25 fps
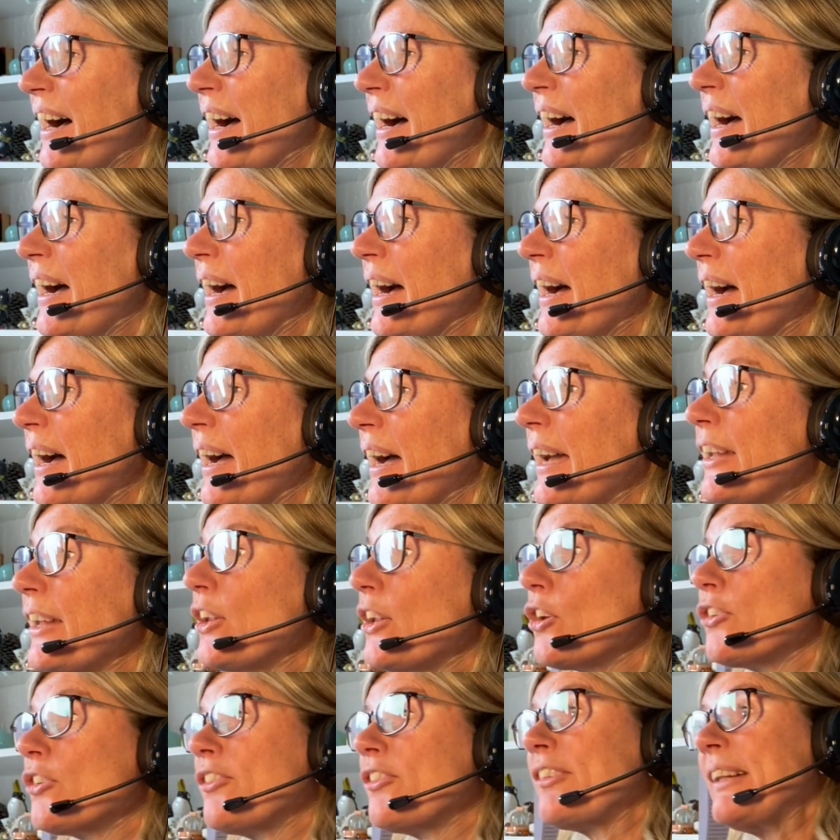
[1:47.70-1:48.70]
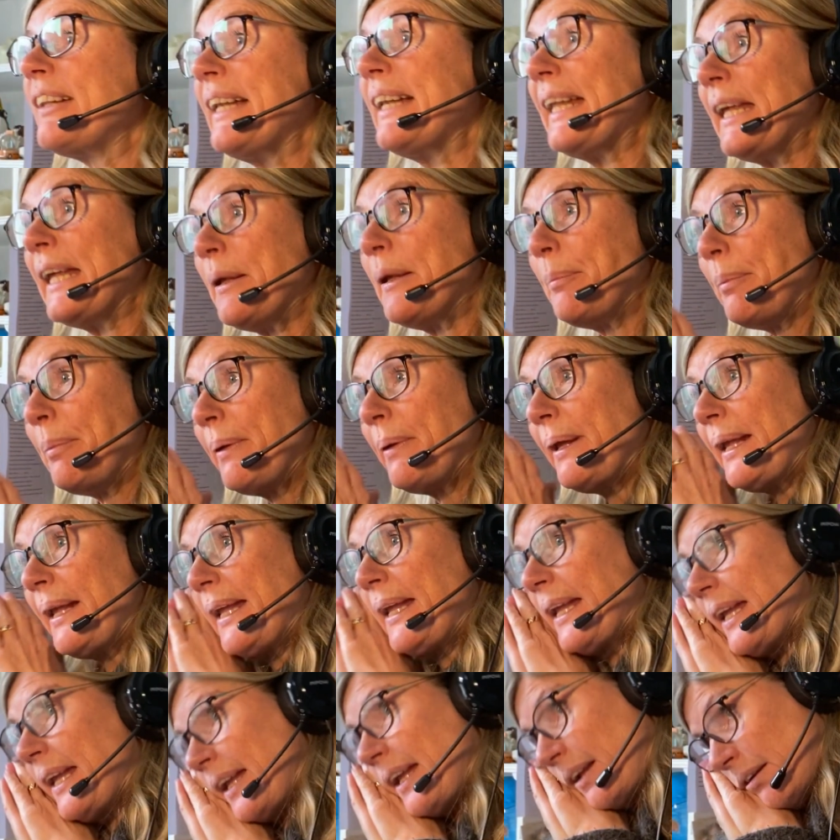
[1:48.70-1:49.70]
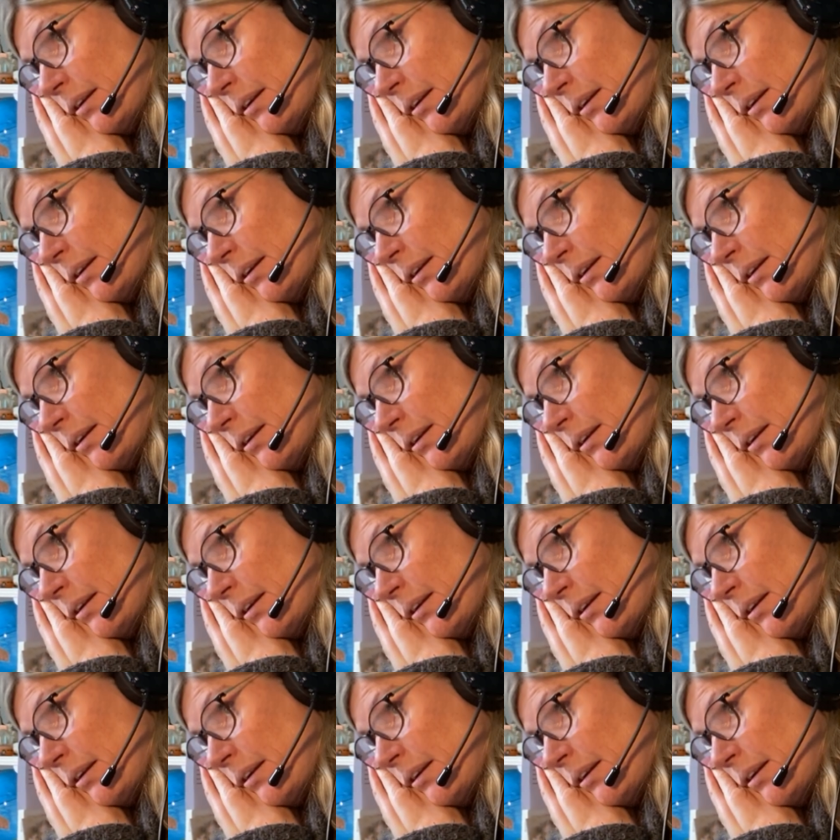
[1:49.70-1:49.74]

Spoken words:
didn't expect from online teaching